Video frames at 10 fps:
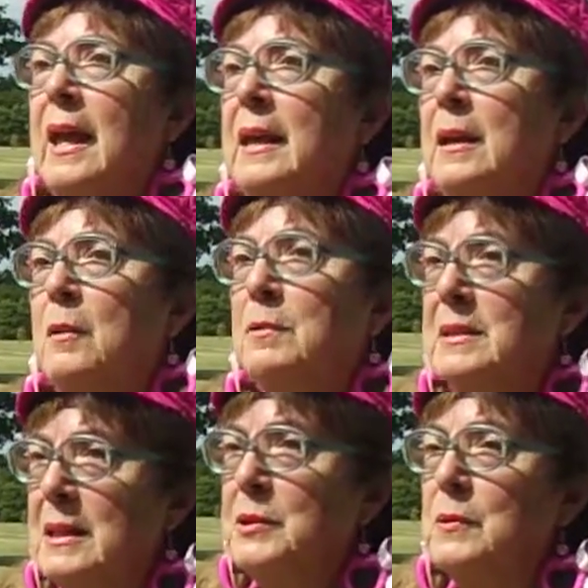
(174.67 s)
And
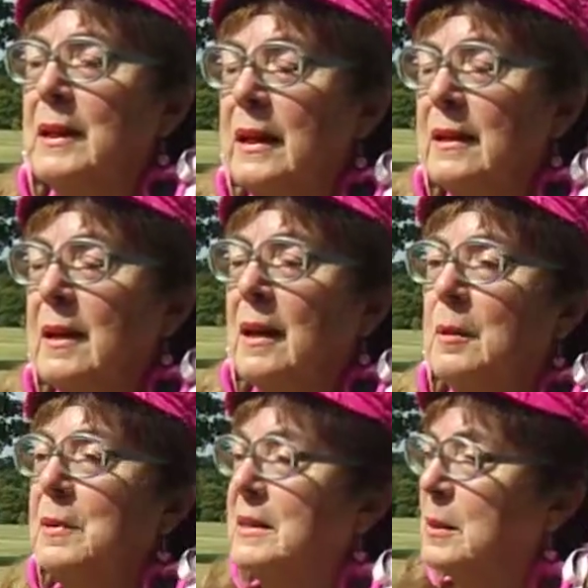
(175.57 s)
residual
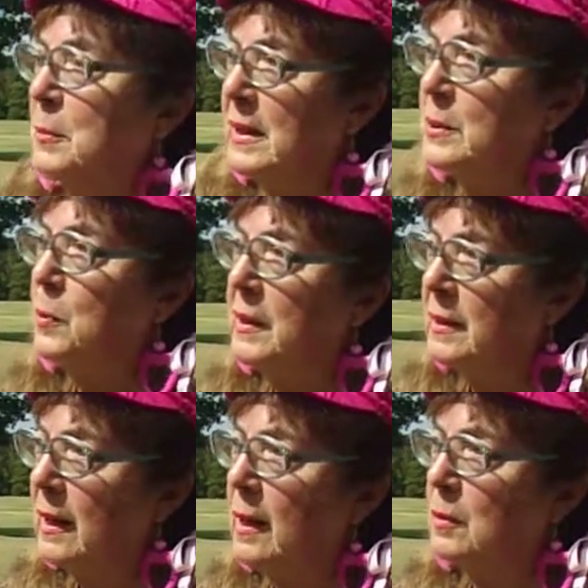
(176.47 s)
income is the best way to
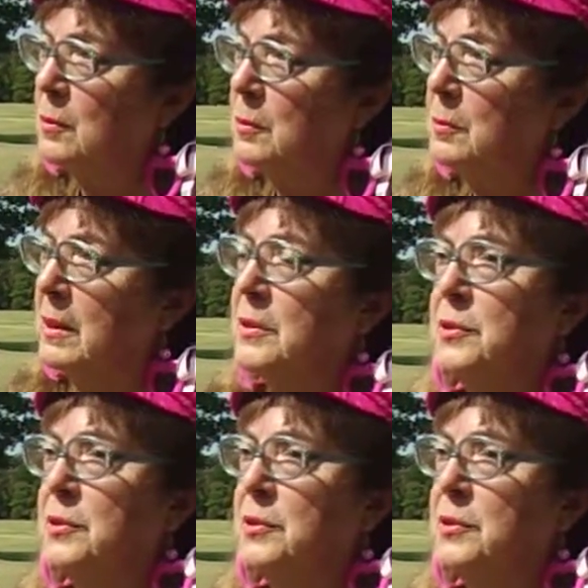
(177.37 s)
go, because